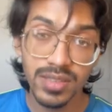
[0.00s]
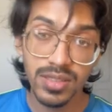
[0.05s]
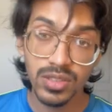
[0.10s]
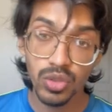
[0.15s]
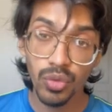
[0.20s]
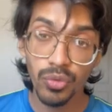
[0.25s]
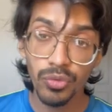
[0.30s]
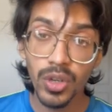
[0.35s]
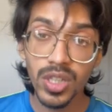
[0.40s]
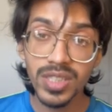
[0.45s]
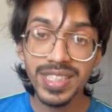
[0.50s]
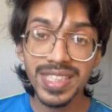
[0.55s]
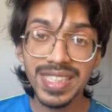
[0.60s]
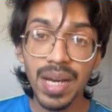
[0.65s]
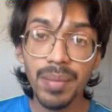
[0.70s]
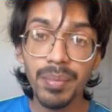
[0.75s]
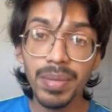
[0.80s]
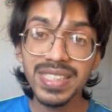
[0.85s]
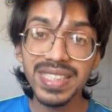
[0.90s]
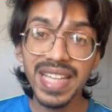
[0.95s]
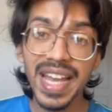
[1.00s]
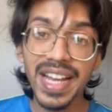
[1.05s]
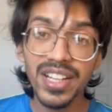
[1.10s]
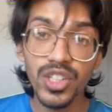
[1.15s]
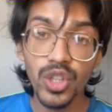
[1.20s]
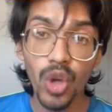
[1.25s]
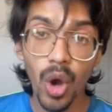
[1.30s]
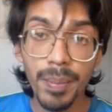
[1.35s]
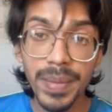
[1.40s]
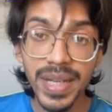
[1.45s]
So first example is
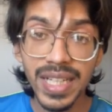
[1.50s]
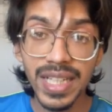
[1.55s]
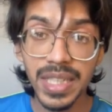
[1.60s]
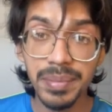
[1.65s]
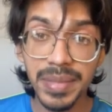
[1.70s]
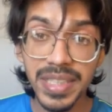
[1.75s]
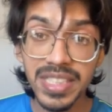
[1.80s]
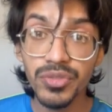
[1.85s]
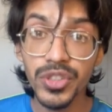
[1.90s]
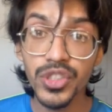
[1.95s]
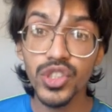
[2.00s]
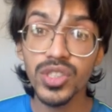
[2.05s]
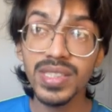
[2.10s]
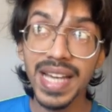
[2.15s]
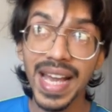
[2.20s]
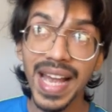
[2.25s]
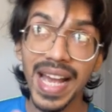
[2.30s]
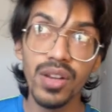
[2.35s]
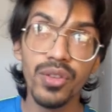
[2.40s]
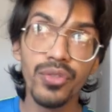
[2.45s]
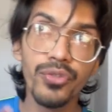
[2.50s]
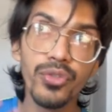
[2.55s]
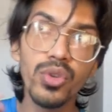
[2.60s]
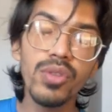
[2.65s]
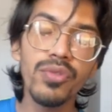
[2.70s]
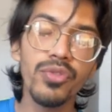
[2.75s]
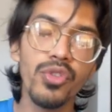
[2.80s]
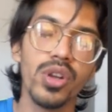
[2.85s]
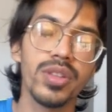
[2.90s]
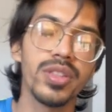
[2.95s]
economically, means which is helpful
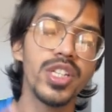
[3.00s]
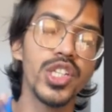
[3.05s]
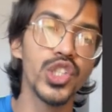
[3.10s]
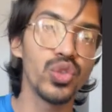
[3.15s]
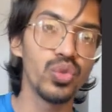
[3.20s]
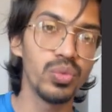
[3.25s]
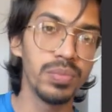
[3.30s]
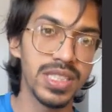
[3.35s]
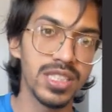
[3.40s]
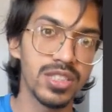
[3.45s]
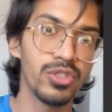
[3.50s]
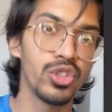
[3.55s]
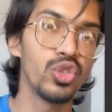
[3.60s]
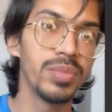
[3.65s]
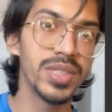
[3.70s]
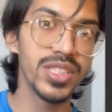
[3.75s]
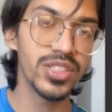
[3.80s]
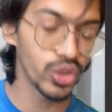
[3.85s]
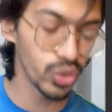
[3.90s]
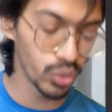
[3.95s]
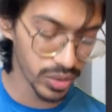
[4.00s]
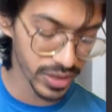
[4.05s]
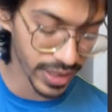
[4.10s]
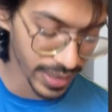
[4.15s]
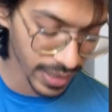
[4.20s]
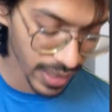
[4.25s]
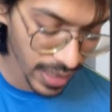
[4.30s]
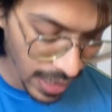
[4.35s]
for the humans. Humans use it.